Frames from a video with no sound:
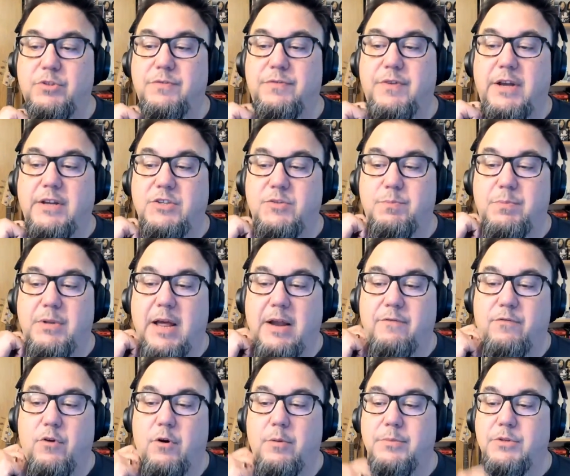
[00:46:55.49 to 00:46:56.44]
device,
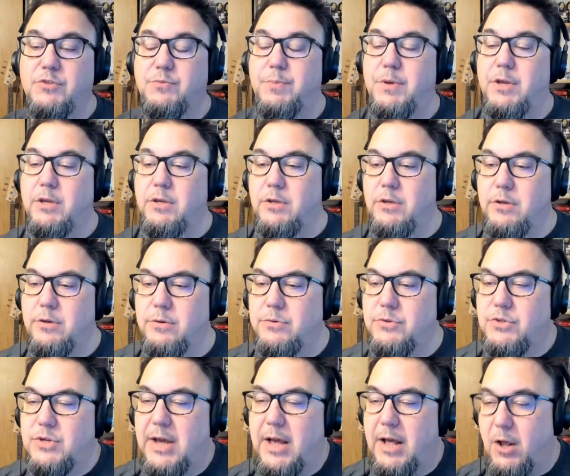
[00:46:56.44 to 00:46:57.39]
platform is being
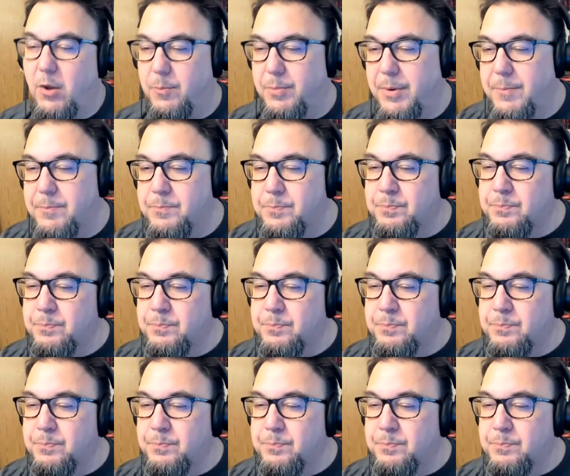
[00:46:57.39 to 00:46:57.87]
used. Help.